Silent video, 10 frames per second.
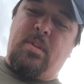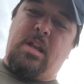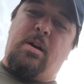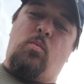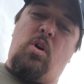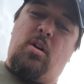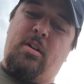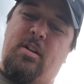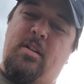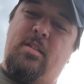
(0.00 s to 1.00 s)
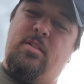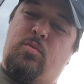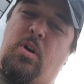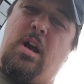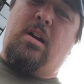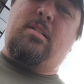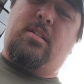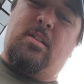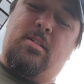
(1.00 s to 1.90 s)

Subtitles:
And I'm walking on these rocks.